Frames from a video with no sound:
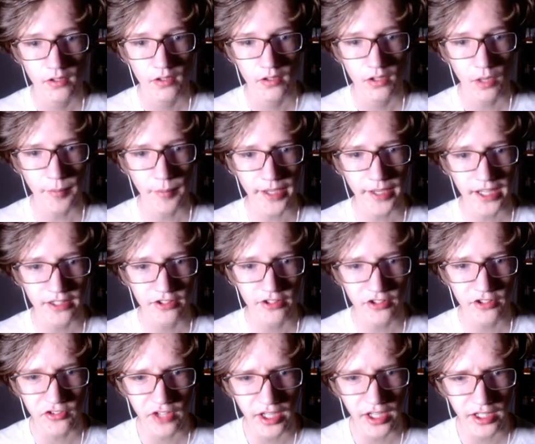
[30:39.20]
Oh my god, is he
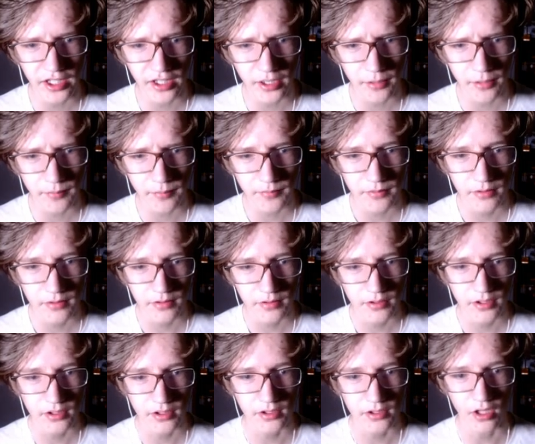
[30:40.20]
standing up? I can
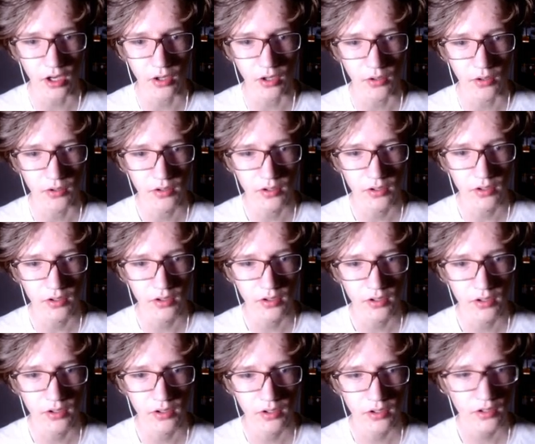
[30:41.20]
do this. No.
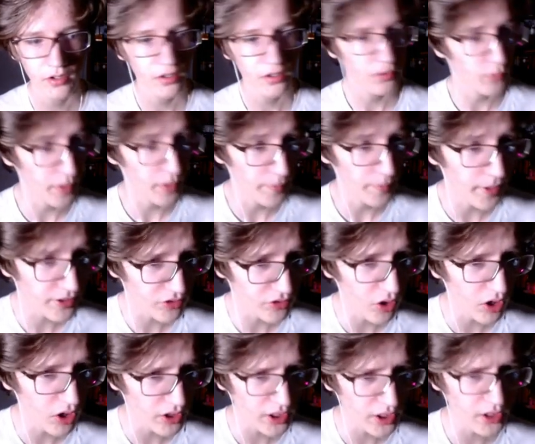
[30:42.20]
am I
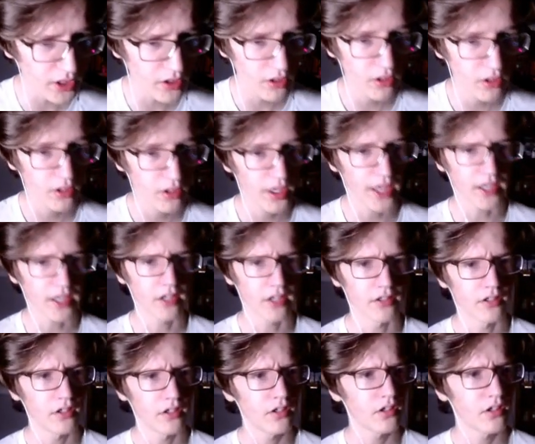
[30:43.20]
talking? Hang on.
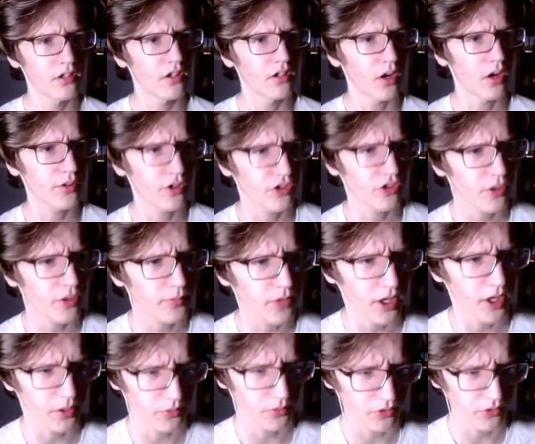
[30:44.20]
Are the
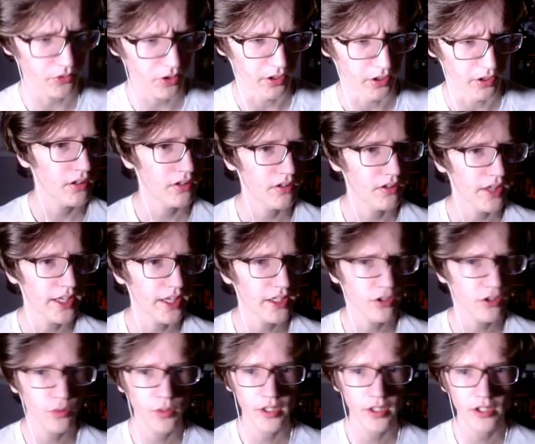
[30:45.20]
subtitles on?
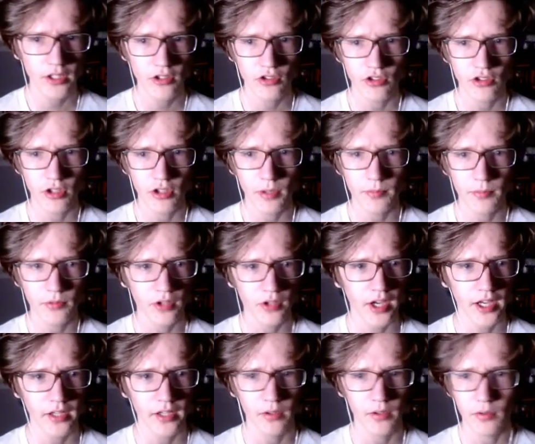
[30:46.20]
Language
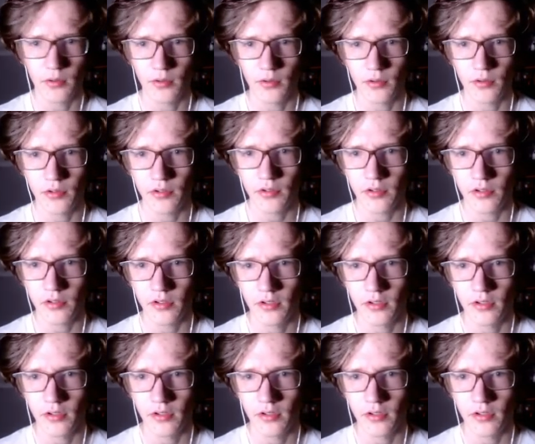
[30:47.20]
subtitles.